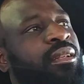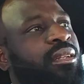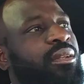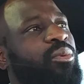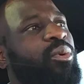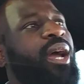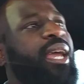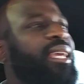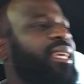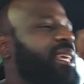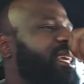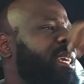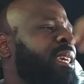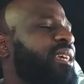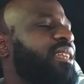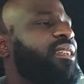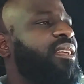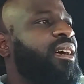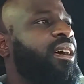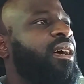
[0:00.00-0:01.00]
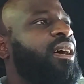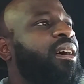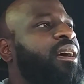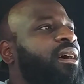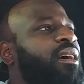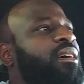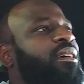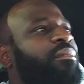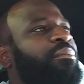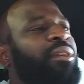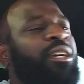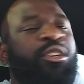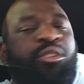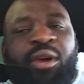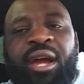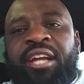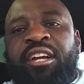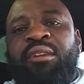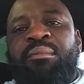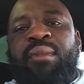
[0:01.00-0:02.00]
the white kid,
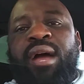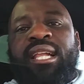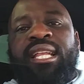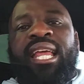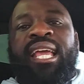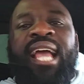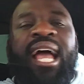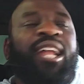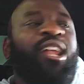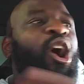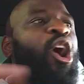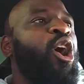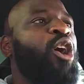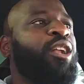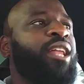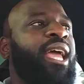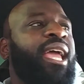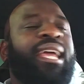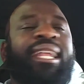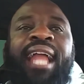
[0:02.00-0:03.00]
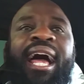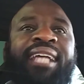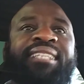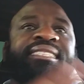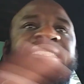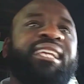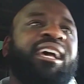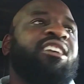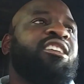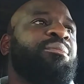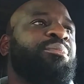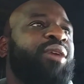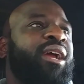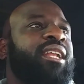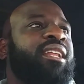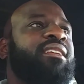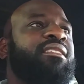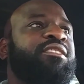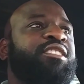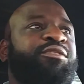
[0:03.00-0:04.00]
McGregor money. They got all that, and I
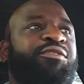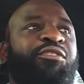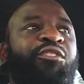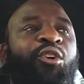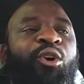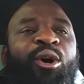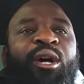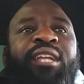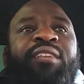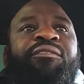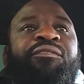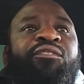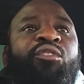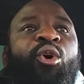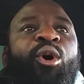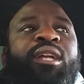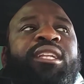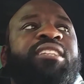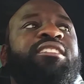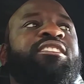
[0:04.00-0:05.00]
celebrated. Floyd